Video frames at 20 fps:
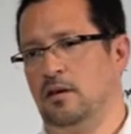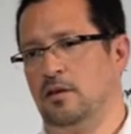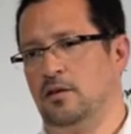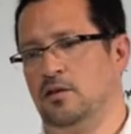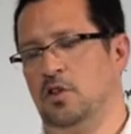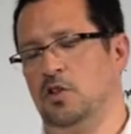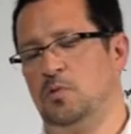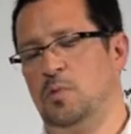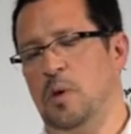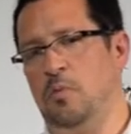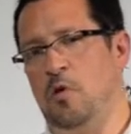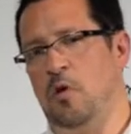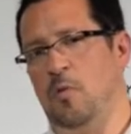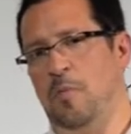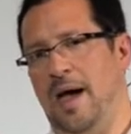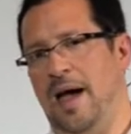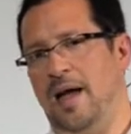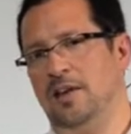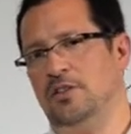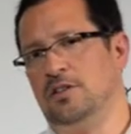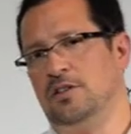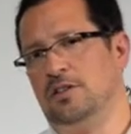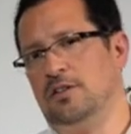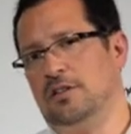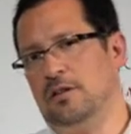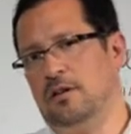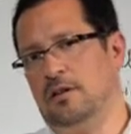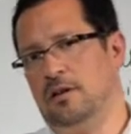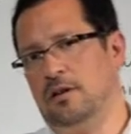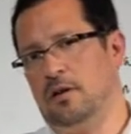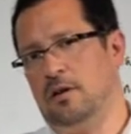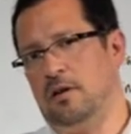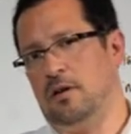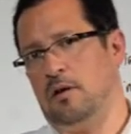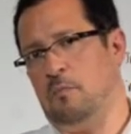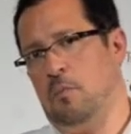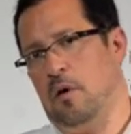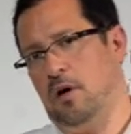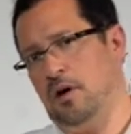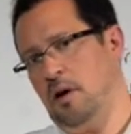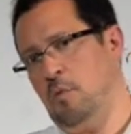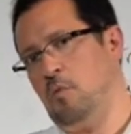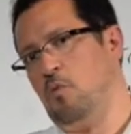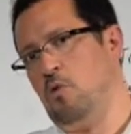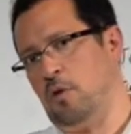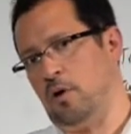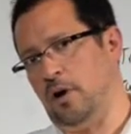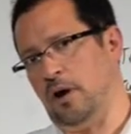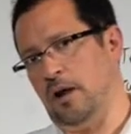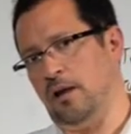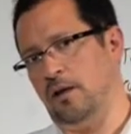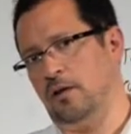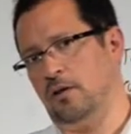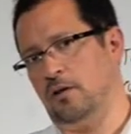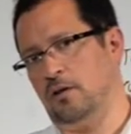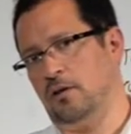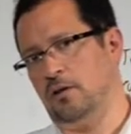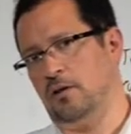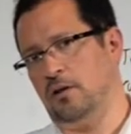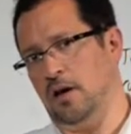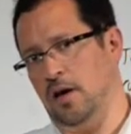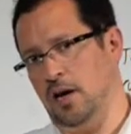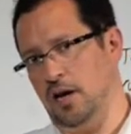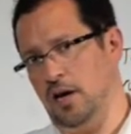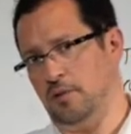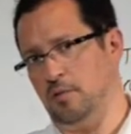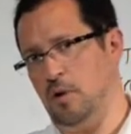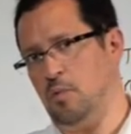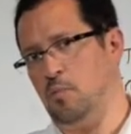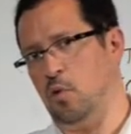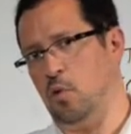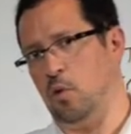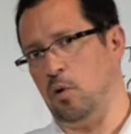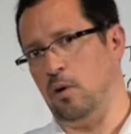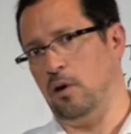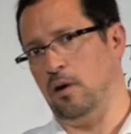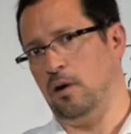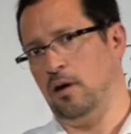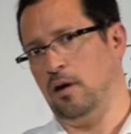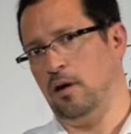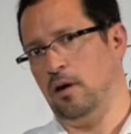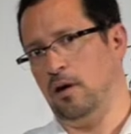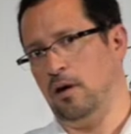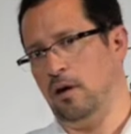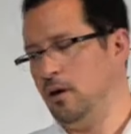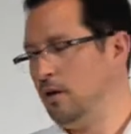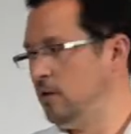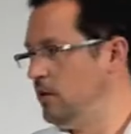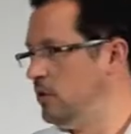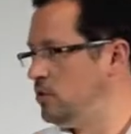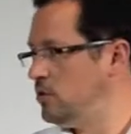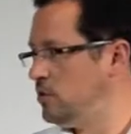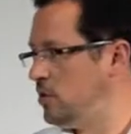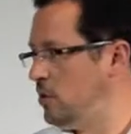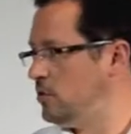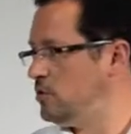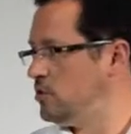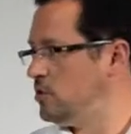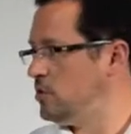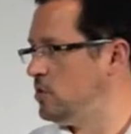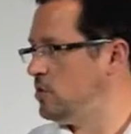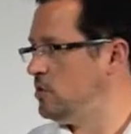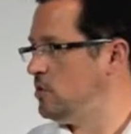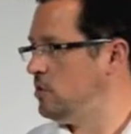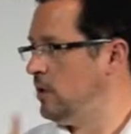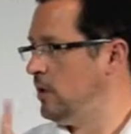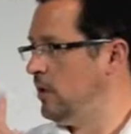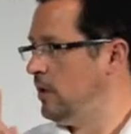Salespeople, imagine Monday morning getting a report that shows you